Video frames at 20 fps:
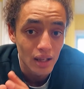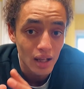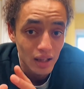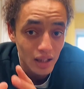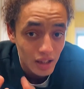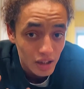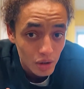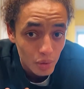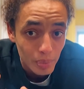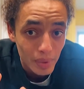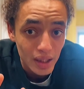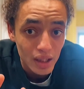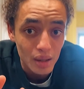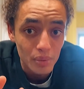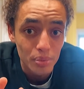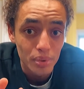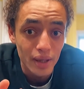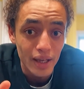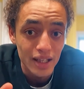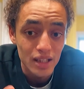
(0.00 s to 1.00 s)
a little bit
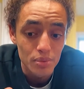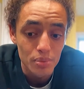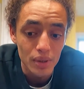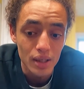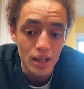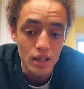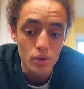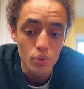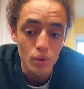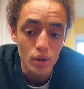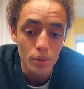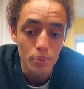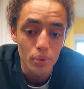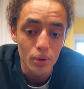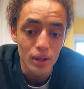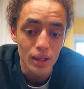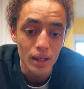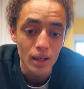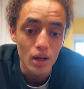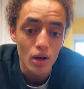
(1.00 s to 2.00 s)
complex because we're
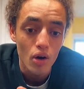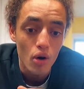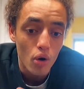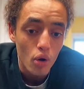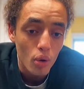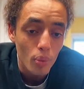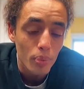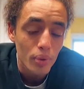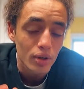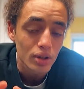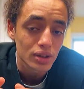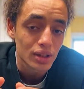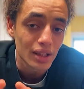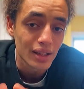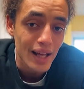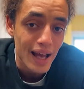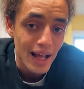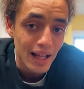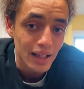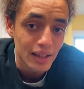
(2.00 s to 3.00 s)
putting whole
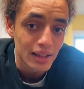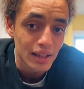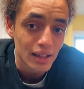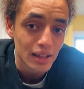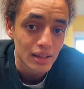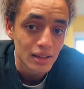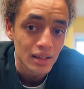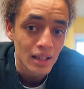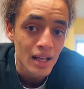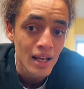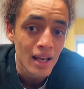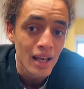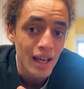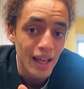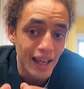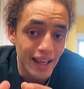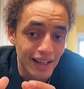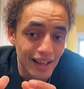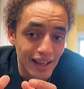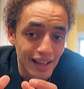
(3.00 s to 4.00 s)
personalities
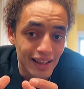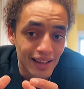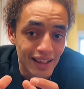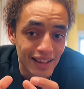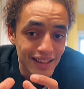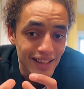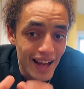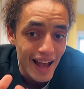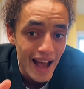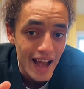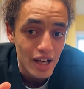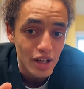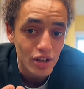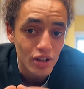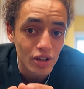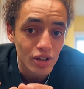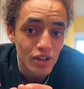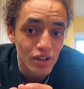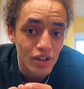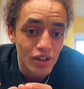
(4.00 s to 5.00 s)
and an
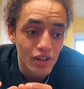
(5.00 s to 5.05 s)
entire